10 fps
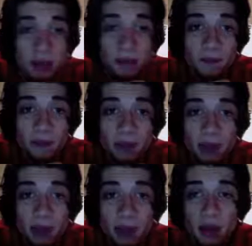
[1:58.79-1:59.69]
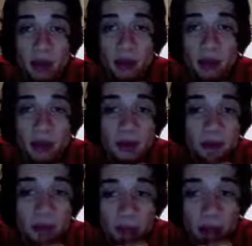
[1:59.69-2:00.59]
to listen you know what I
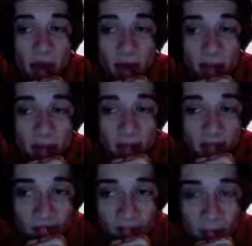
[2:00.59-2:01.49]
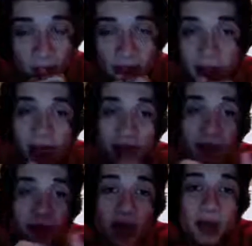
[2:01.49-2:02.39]
mean um,
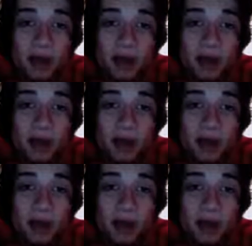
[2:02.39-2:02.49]
definitely